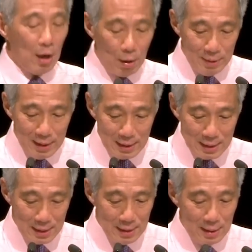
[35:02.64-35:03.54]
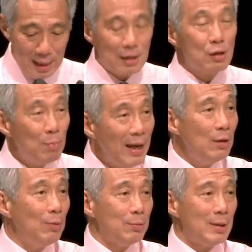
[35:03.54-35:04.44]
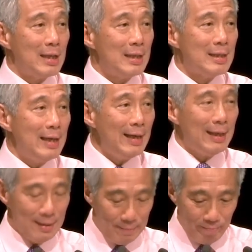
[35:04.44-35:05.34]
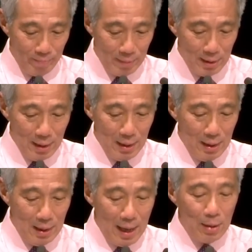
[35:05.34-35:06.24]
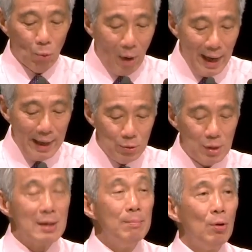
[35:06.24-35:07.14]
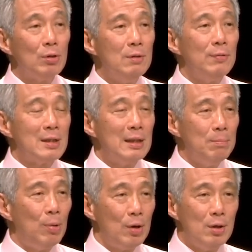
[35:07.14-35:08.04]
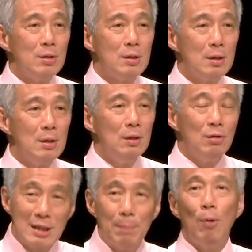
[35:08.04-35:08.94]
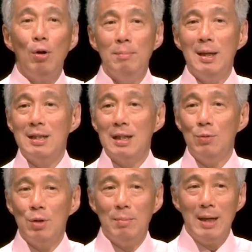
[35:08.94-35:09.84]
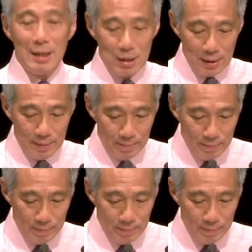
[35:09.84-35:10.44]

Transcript: the communists, explained what was at stake, and why it was important for Singaporeans to support merger with Malaysia.